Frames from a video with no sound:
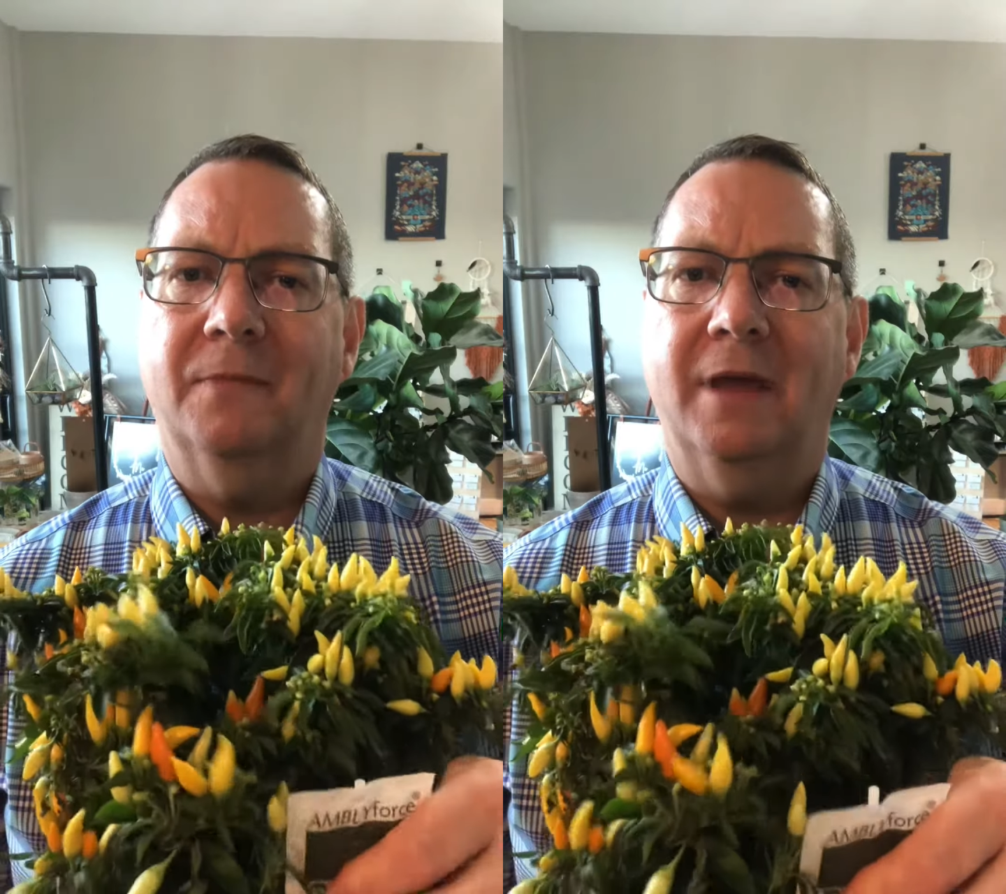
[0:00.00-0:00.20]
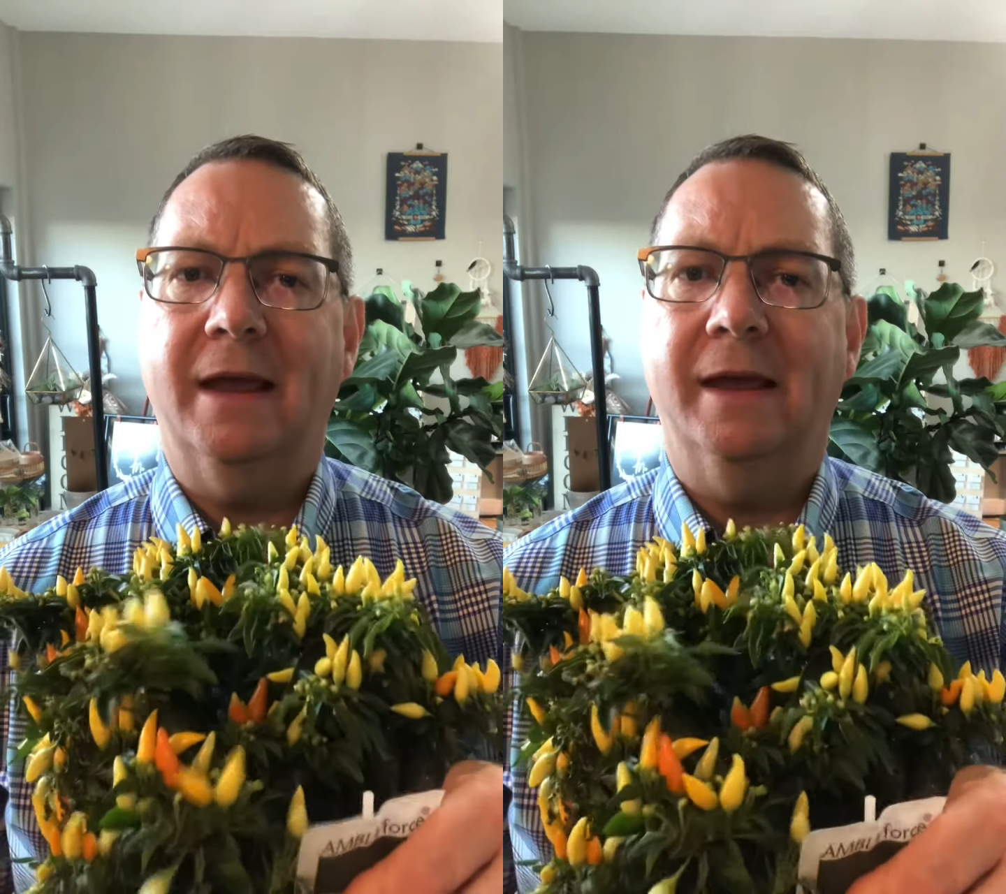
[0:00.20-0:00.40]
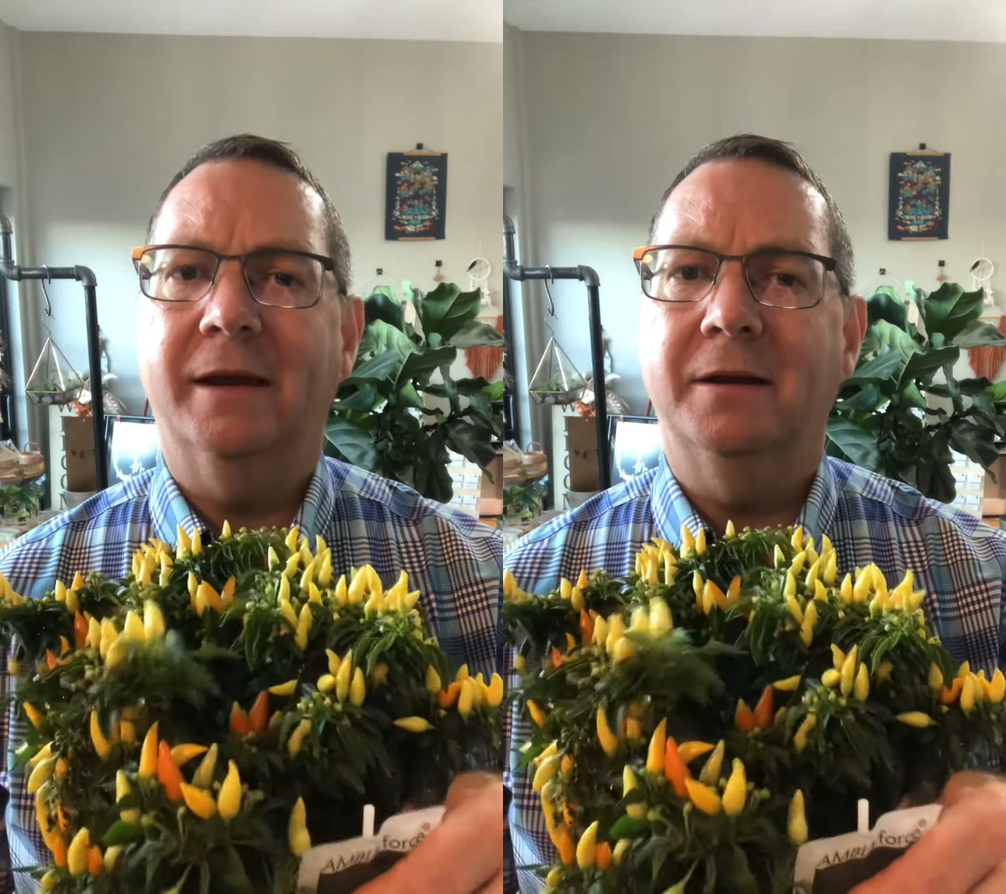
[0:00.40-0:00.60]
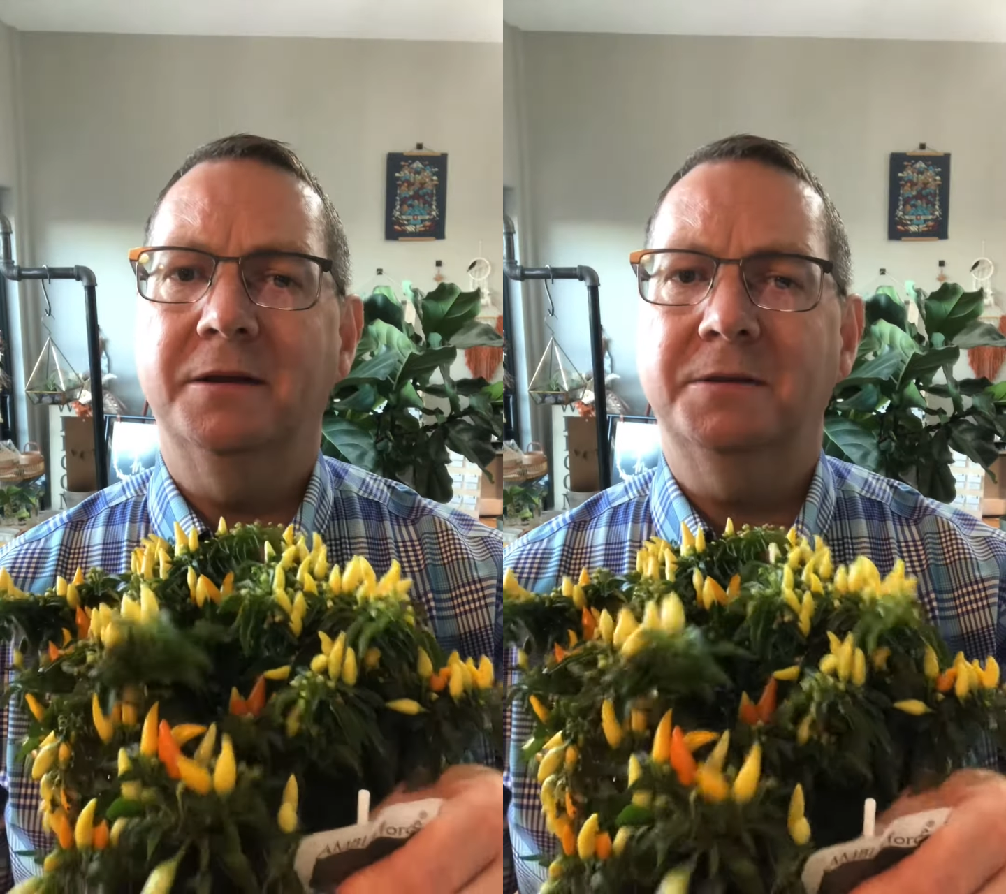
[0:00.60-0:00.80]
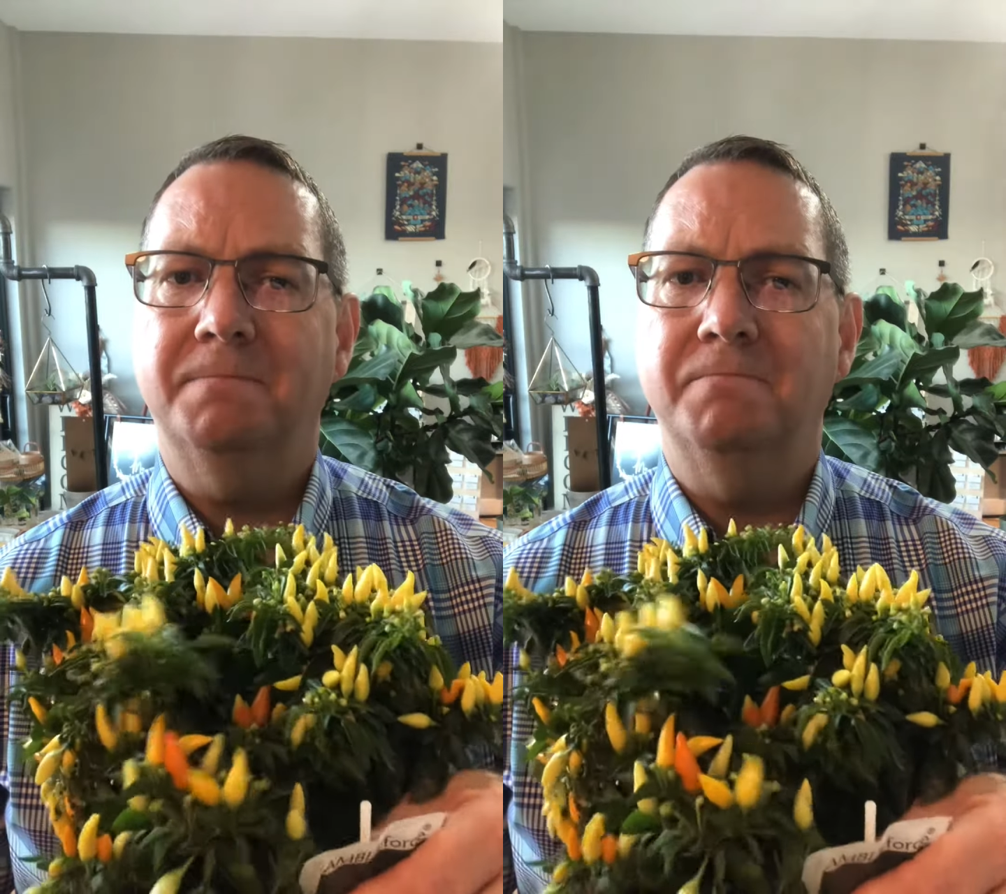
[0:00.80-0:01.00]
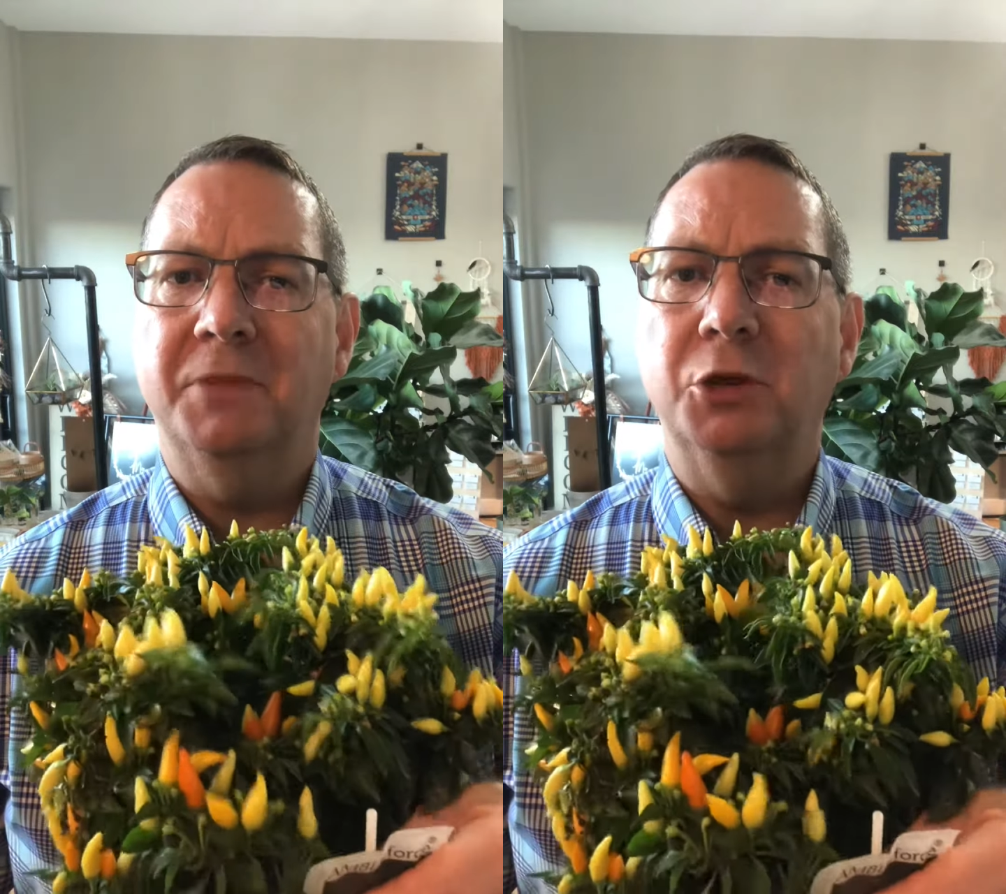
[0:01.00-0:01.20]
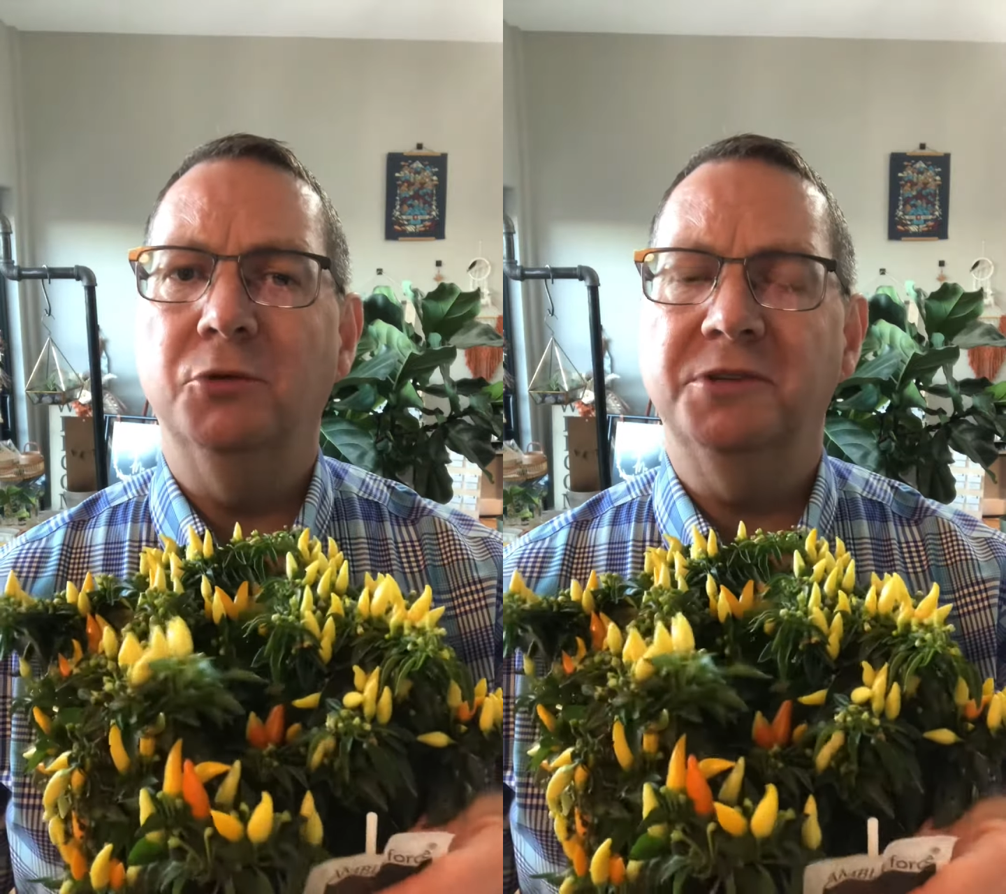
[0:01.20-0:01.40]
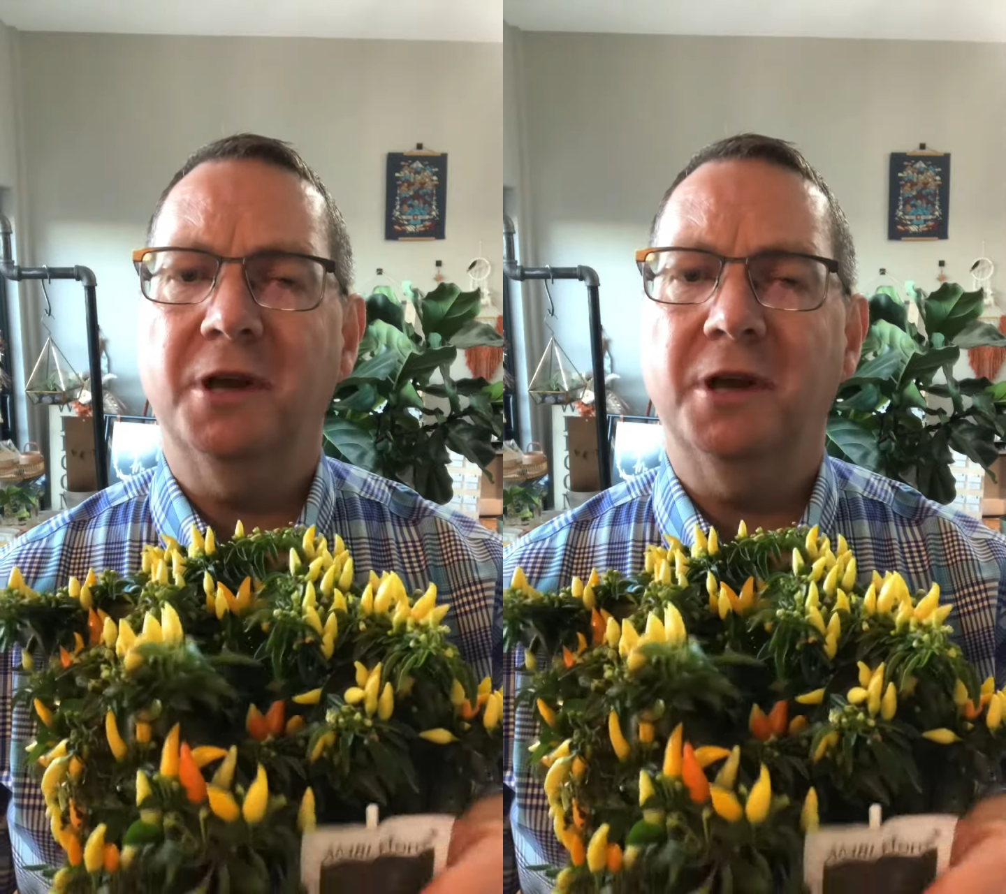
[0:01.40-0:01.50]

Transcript: and use